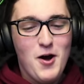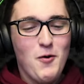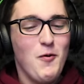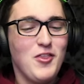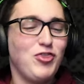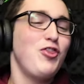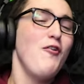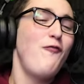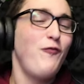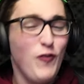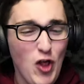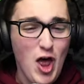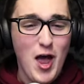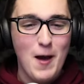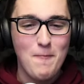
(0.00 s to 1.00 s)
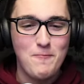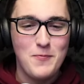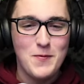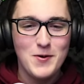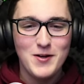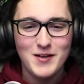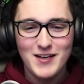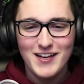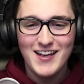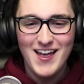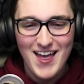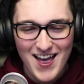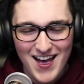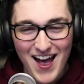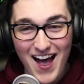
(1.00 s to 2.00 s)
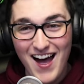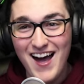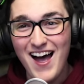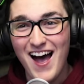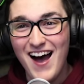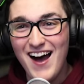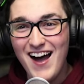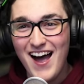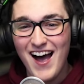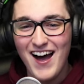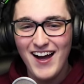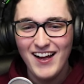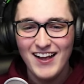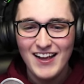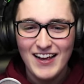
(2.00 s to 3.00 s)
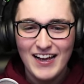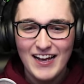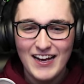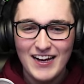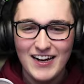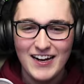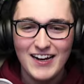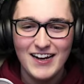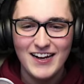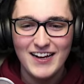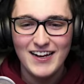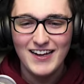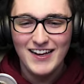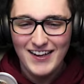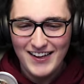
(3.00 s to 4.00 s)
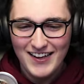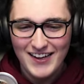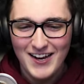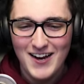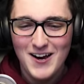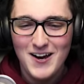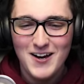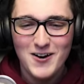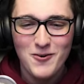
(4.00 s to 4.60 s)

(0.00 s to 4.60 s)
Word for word: what the flip? I don't know where this secret spot. but guys, today, me and